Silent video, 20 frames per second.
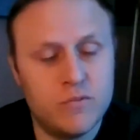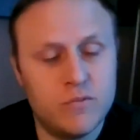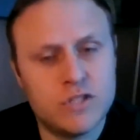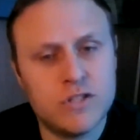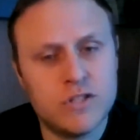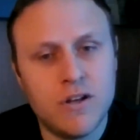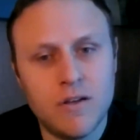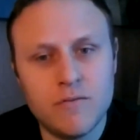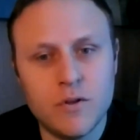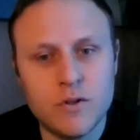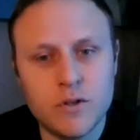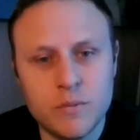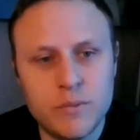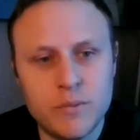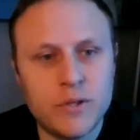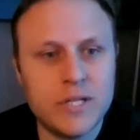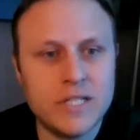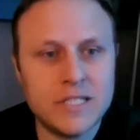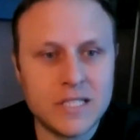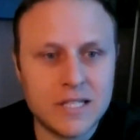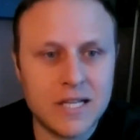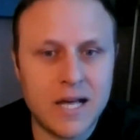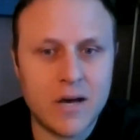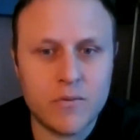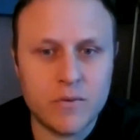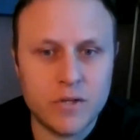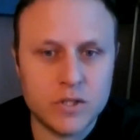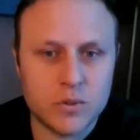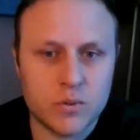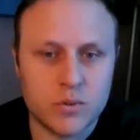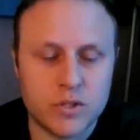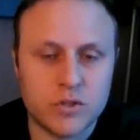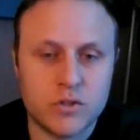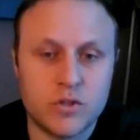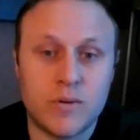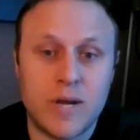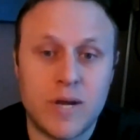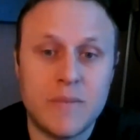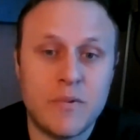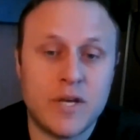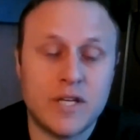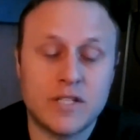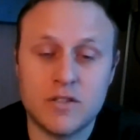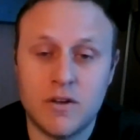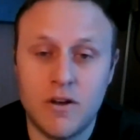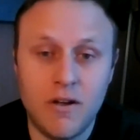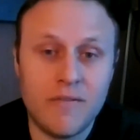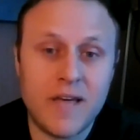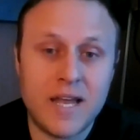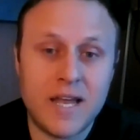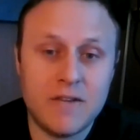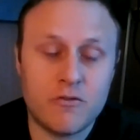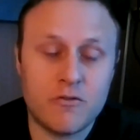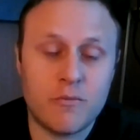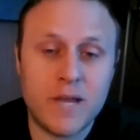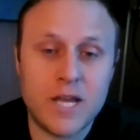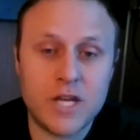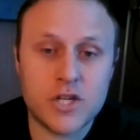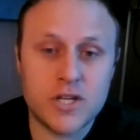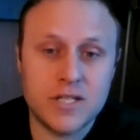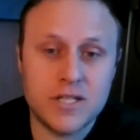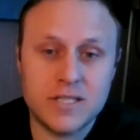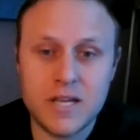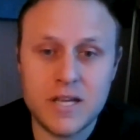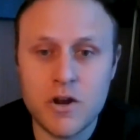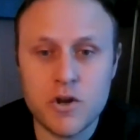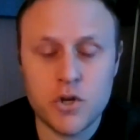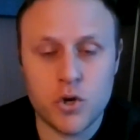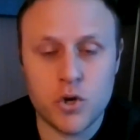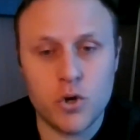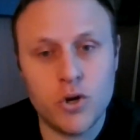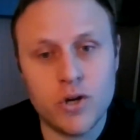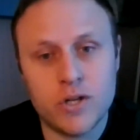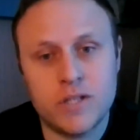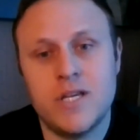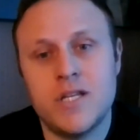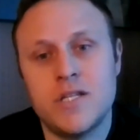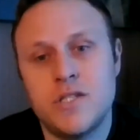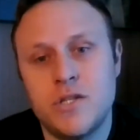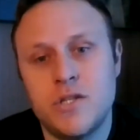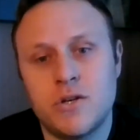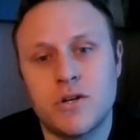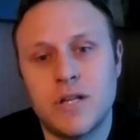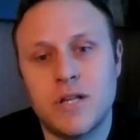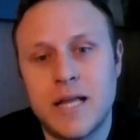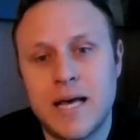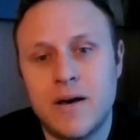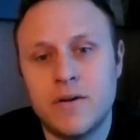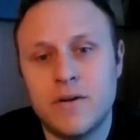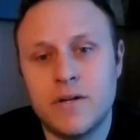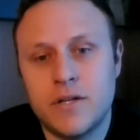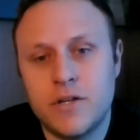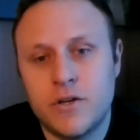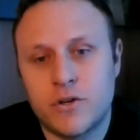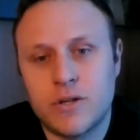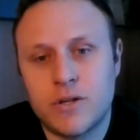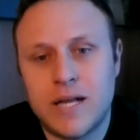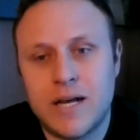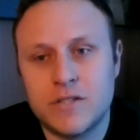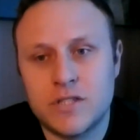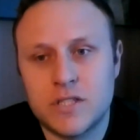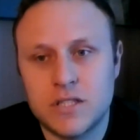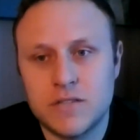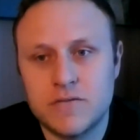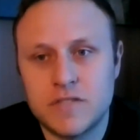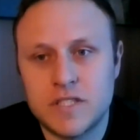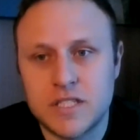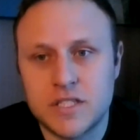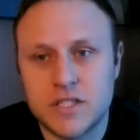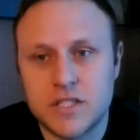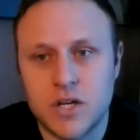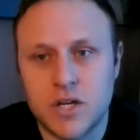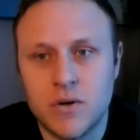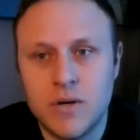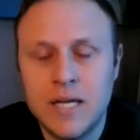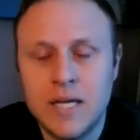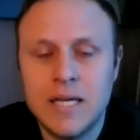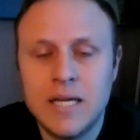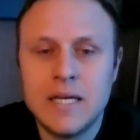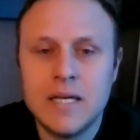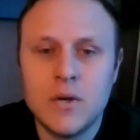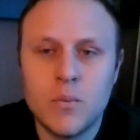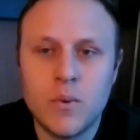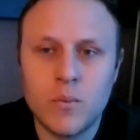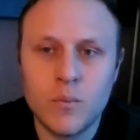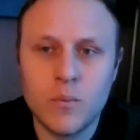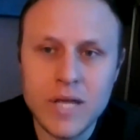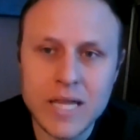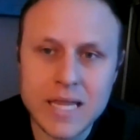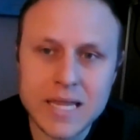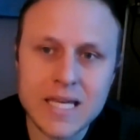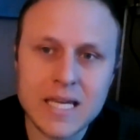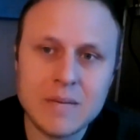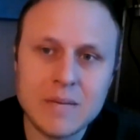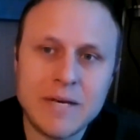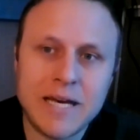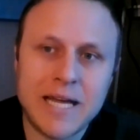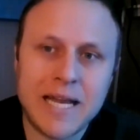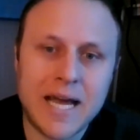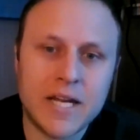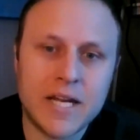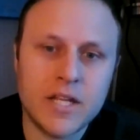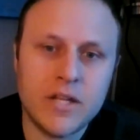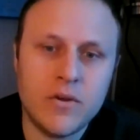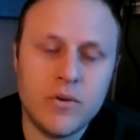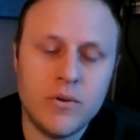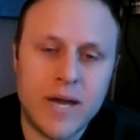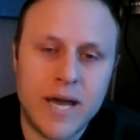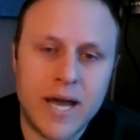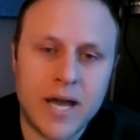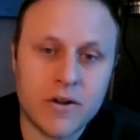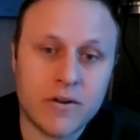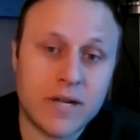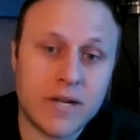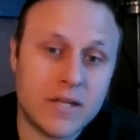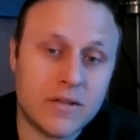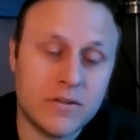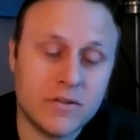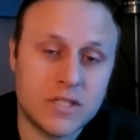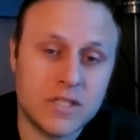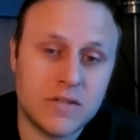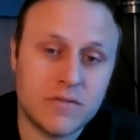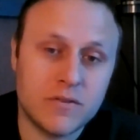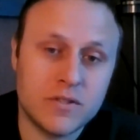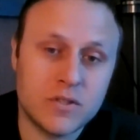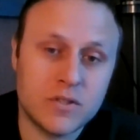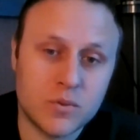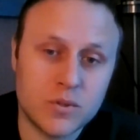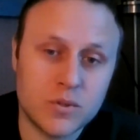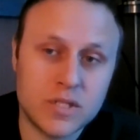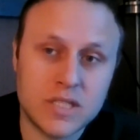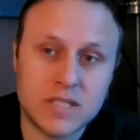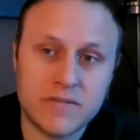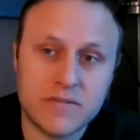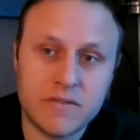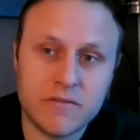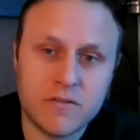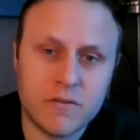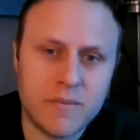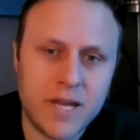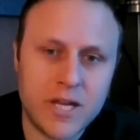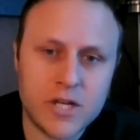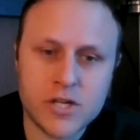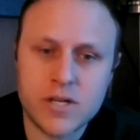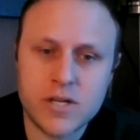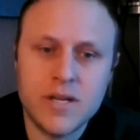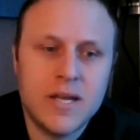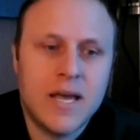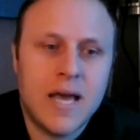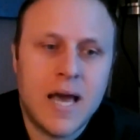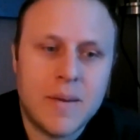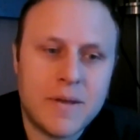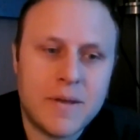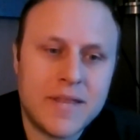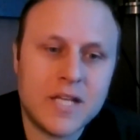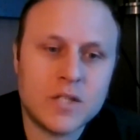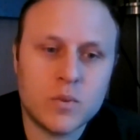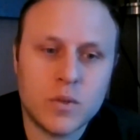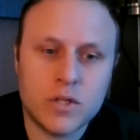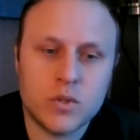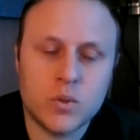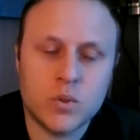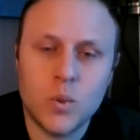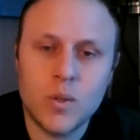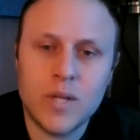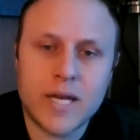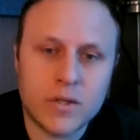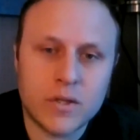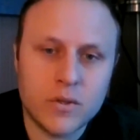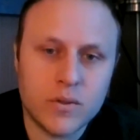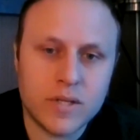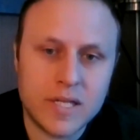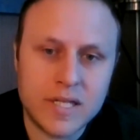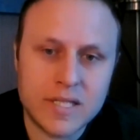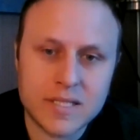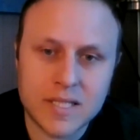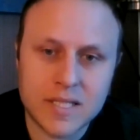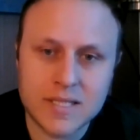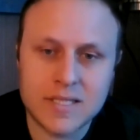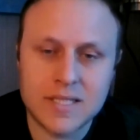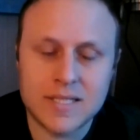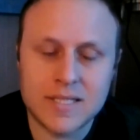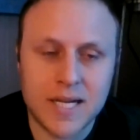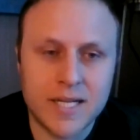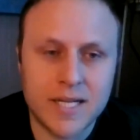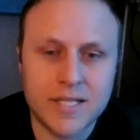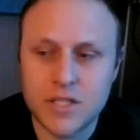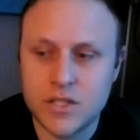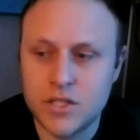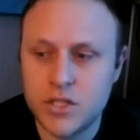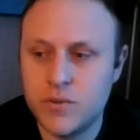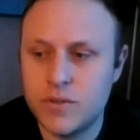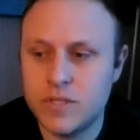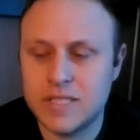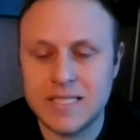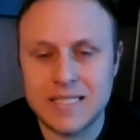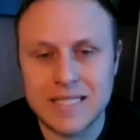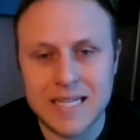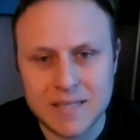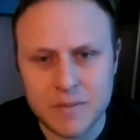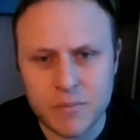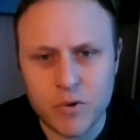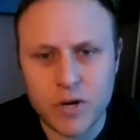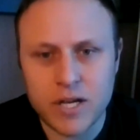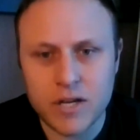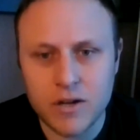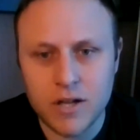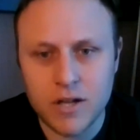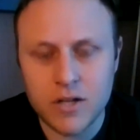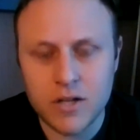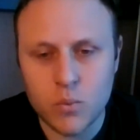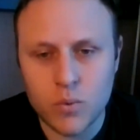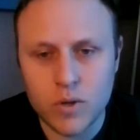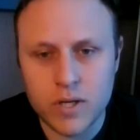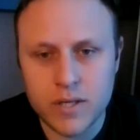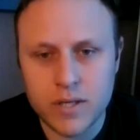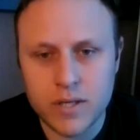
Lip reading: resolve vulnerabilities in cloud resources, right? Because all that information is there and you're hooked into your cloud services. So when we think about how do you aggregate those different sources of information, I mean, that's what a tool like Nucleus is designed to do. It's designed to bring it all